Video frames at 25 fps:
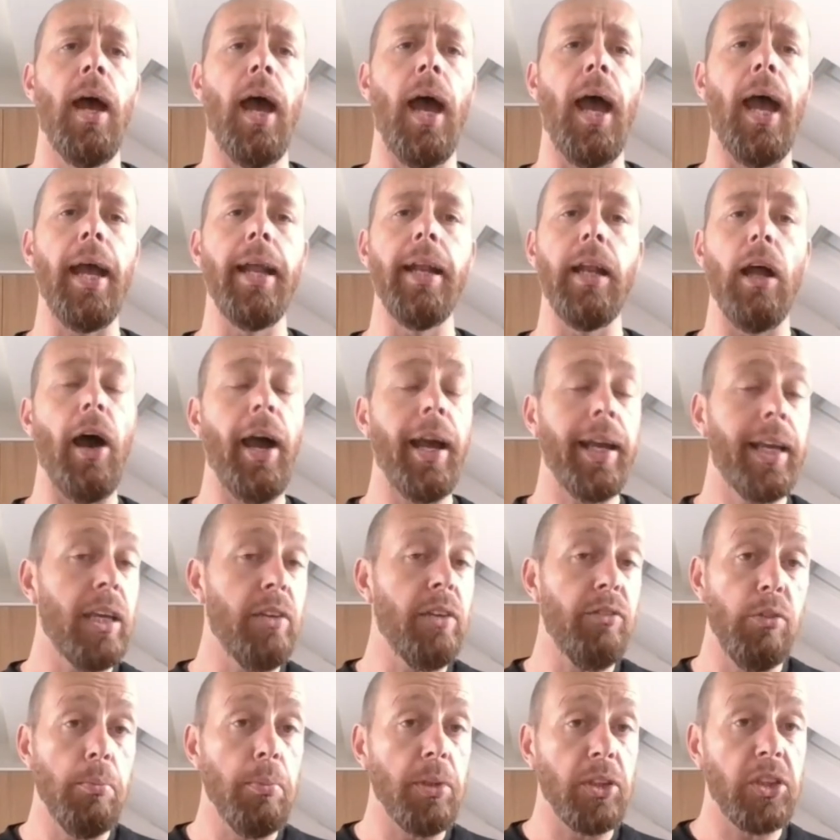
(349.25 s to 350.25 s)
and I
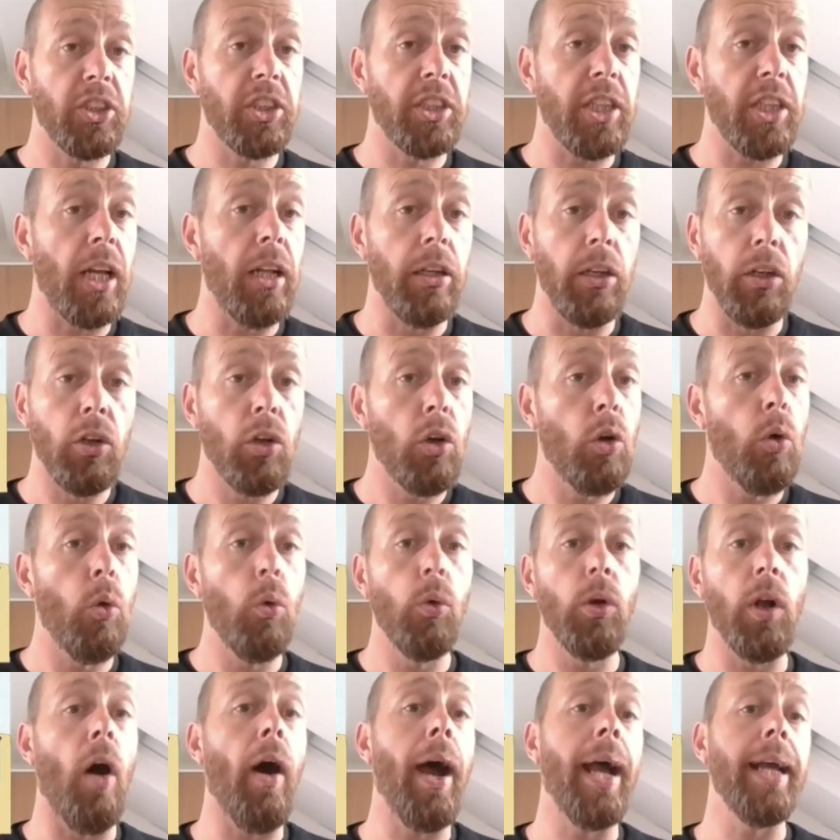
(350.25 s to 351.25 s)
give him a son
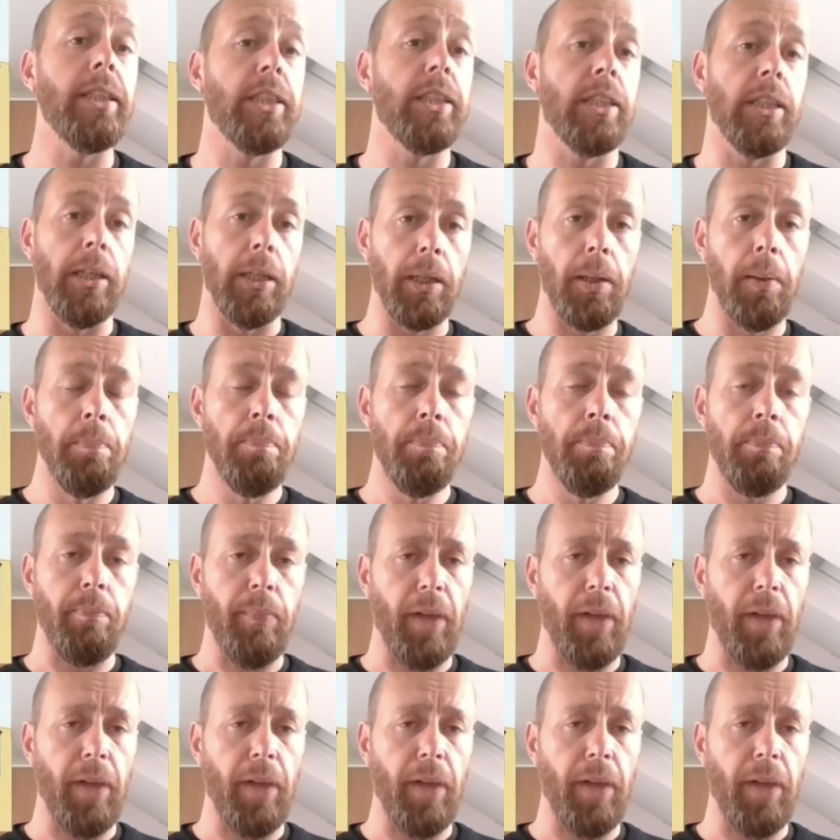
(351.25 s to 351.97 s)
called Isaac.